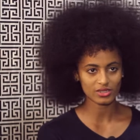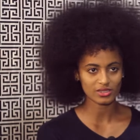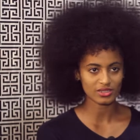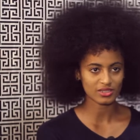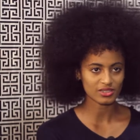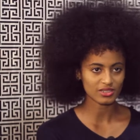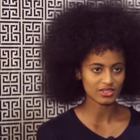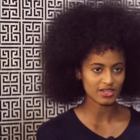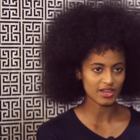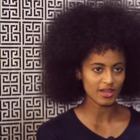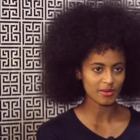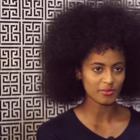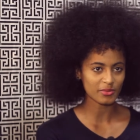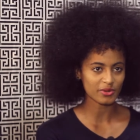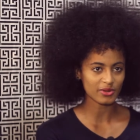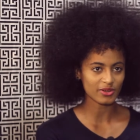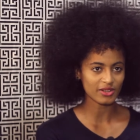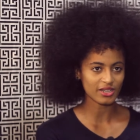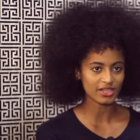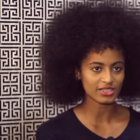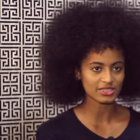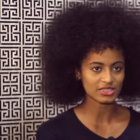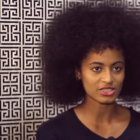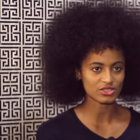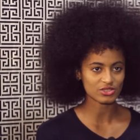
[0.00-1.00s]
in
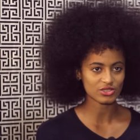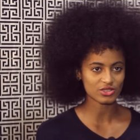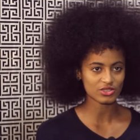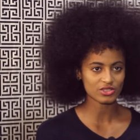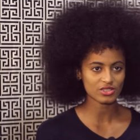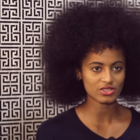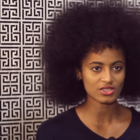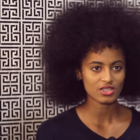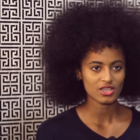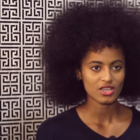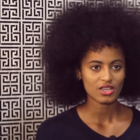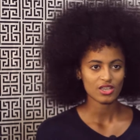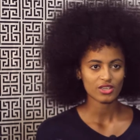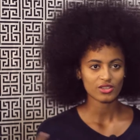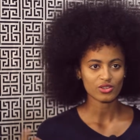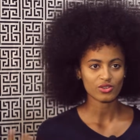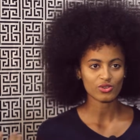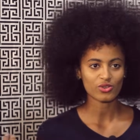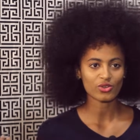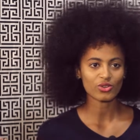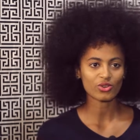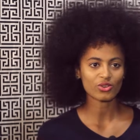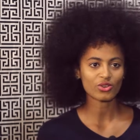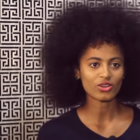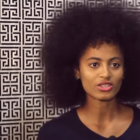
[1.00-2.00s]
camera they just you
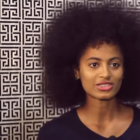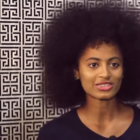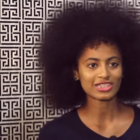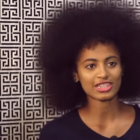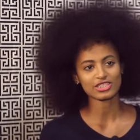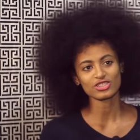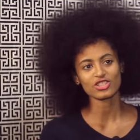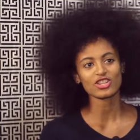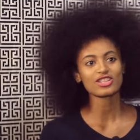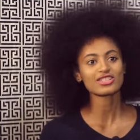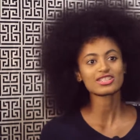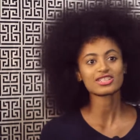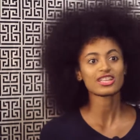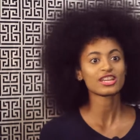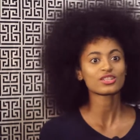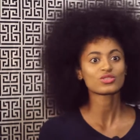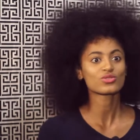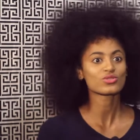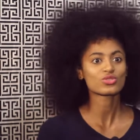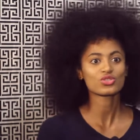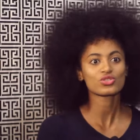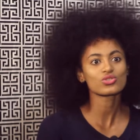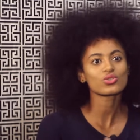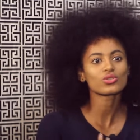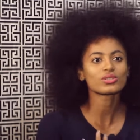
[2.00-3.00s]
know they are just there
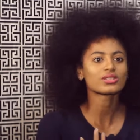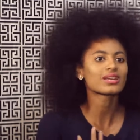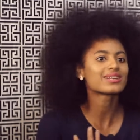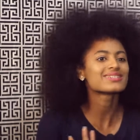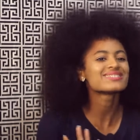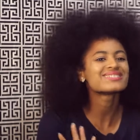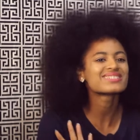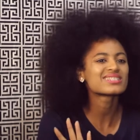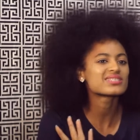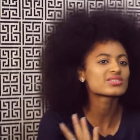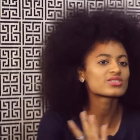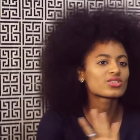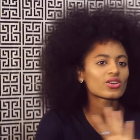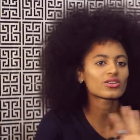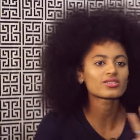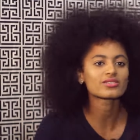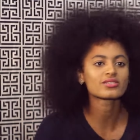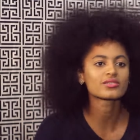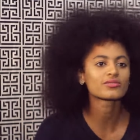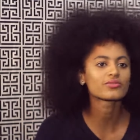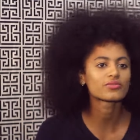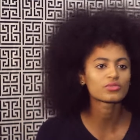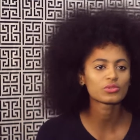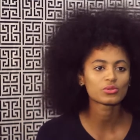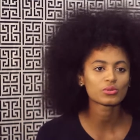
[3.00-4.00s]
to show that
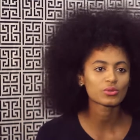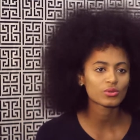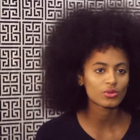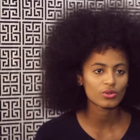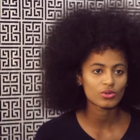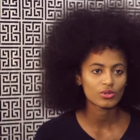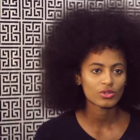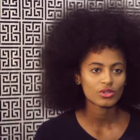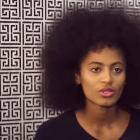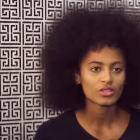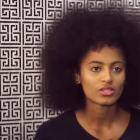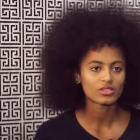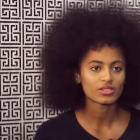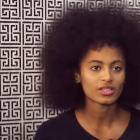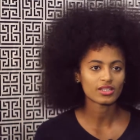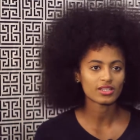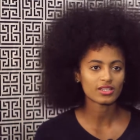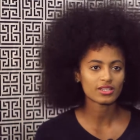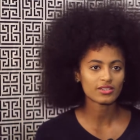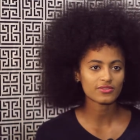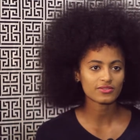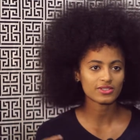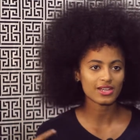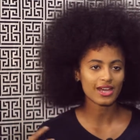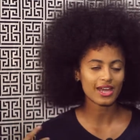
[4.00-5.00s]
seductive look they
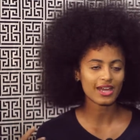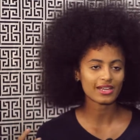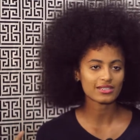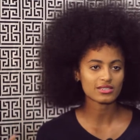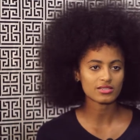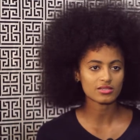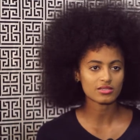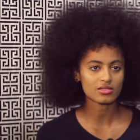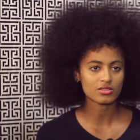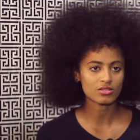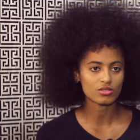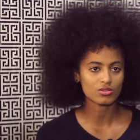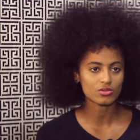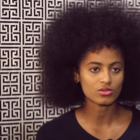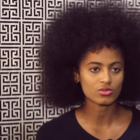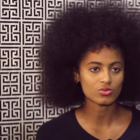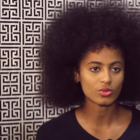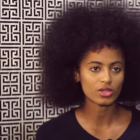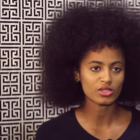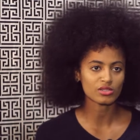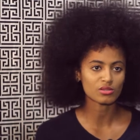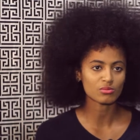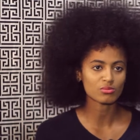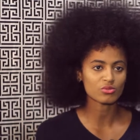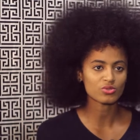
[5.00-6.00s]
give that attitude
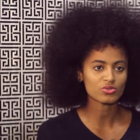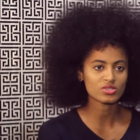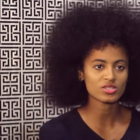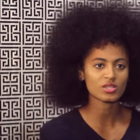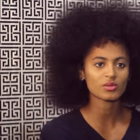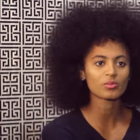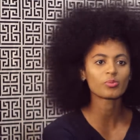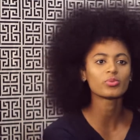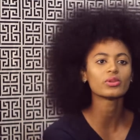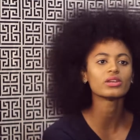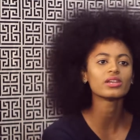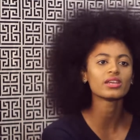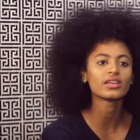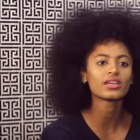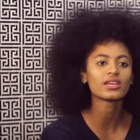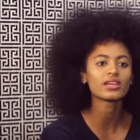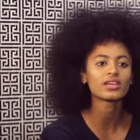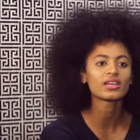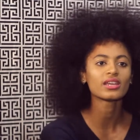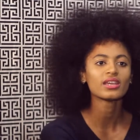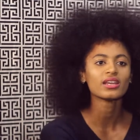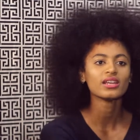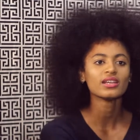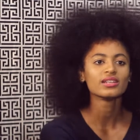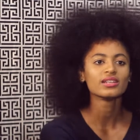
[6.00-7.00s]
when the music play